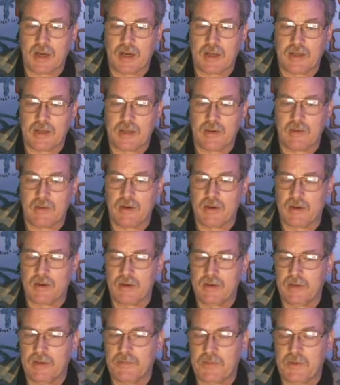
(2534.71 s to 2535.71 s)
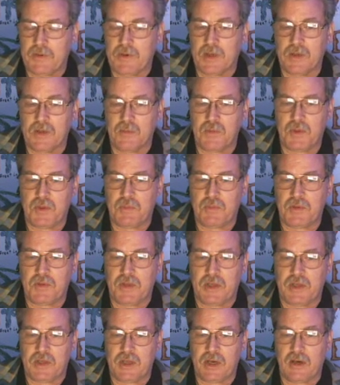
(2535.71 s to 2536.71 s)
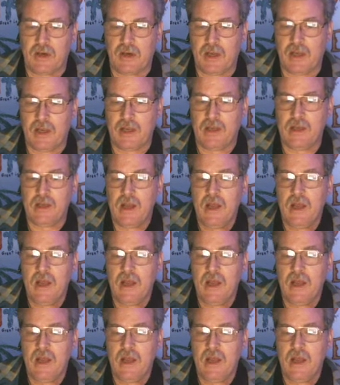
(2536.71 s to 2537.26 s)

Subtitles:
and there were a few other people in there. And